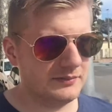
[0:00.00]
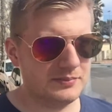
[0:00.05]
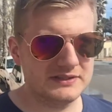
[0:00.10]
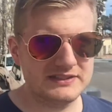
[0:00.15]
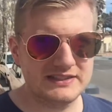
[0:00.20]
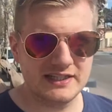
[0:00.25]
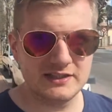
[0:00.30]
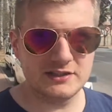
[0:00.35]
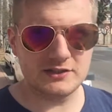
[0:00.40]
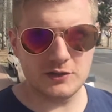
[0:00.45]

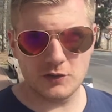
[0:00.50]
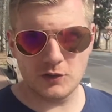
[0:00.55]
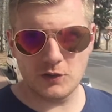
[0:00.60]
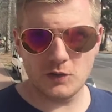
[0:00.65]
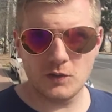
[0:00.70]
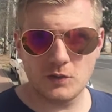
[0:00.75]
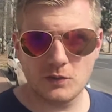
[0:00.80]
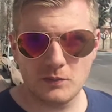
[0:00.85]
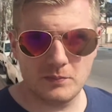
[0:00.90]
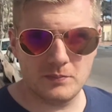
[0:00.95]

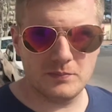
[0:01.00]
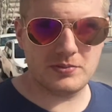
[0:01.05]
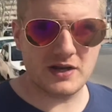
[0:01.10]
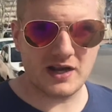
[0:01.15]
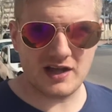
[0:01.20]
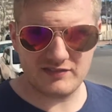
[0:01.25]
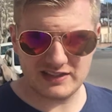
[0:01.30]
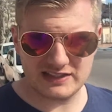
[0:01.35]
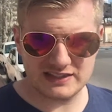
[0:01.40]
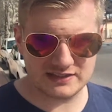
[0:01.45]
potato
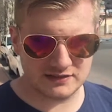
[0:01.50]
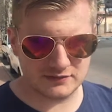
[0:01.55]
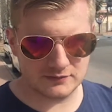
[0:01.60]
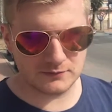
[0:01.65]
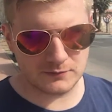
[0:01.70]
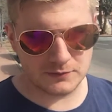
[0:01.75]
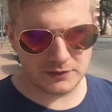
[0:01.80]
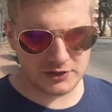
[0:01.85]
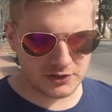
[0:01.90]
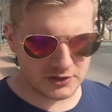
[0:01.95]
bravas,
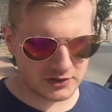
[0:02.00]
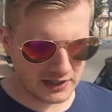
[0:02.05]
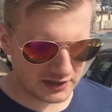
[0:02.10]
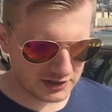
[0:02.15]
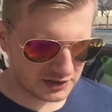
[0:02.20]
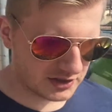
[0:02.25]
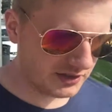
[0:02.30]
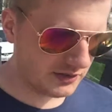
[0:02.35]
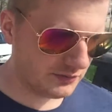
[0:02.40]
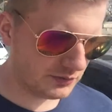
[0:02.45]
which
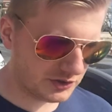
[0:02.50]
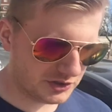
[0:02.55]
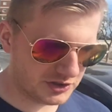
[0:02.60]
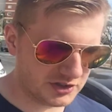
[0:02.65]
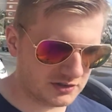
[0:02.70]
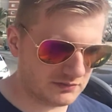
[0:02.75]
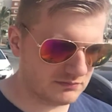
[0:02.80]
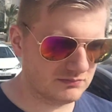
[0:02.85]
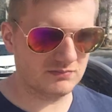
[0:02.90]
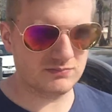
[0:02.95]
actually was
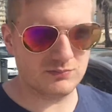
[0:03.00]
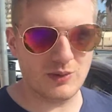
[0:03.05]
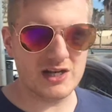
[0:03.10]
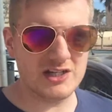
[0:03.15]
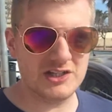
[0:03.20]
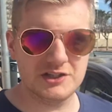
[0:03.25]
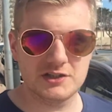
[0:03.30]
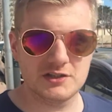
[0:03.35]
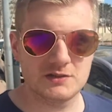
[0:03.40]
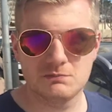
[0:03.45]
just
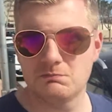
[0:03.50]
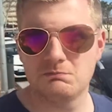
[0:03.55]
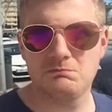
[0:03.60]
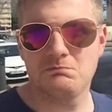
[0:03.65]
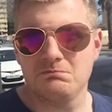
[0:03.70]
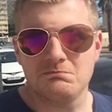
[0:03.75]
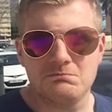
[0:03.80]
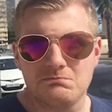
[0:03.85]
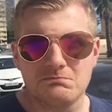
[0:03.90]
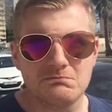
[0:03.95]
wedgies.
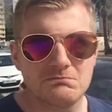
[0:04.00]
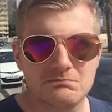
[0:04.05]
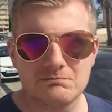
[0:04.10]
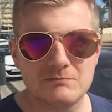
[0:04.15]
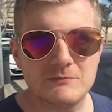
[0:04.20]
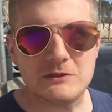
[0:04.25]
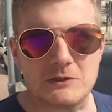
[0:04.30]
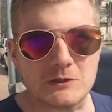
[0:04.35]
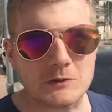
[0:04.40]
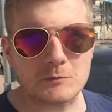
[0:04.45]

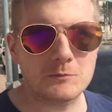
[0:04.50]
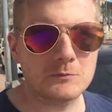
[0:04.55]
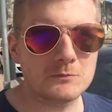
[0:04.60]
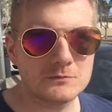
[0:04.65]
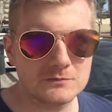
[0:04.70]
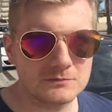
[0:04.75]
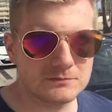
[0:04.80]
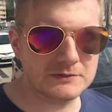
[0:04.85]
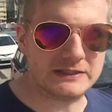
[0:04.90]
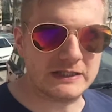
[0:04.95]
Just
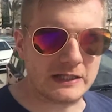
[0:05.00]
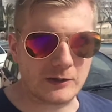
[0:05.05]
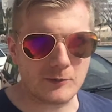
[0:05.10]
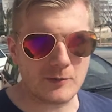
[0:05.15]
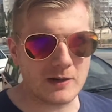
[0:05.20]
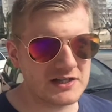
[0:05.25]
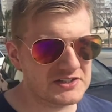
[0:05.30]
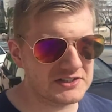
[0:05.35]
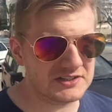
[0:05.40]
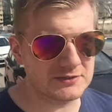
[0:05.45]

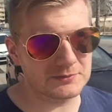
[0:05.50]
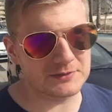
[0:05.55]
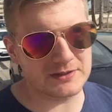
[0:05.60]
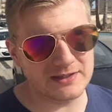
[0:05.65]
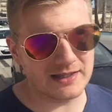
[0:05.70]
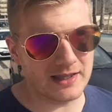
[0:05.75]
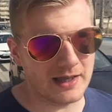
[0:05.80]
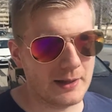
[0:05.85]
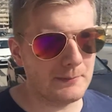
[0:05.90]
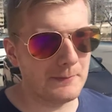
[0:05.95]
potato wedges
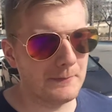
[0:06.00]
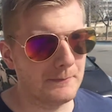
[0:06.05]
with